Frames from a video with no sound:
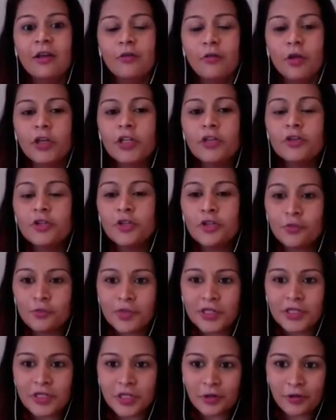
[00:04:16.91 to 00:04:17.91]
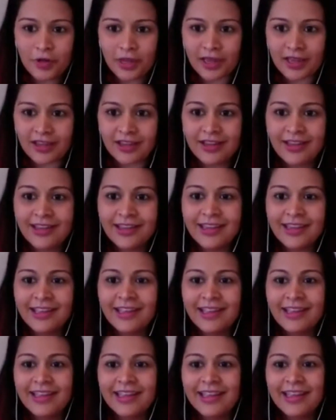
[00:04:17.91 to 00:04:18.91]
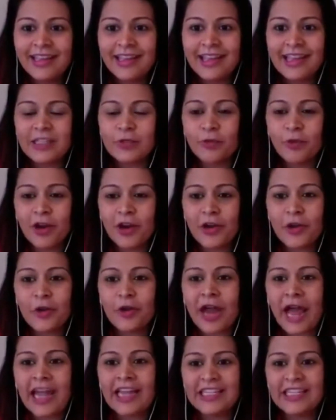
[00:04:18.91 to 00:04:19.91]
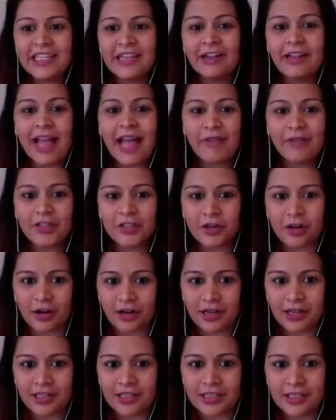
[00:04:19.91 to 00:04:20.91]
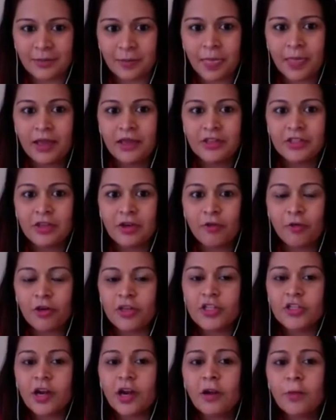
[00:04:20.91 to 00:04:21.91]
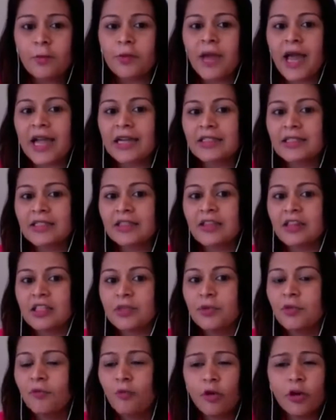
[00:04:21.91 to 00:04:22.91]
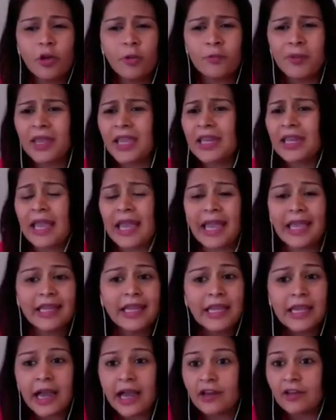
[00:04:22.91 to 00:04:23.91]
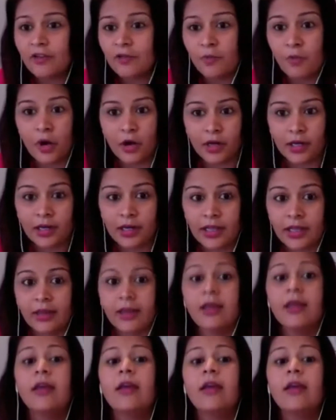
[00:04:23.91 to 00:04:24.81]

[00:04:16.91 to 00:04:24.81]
what you should be doing is where your ideal avatar is. So for startup practices, before you begin any kind of marketing,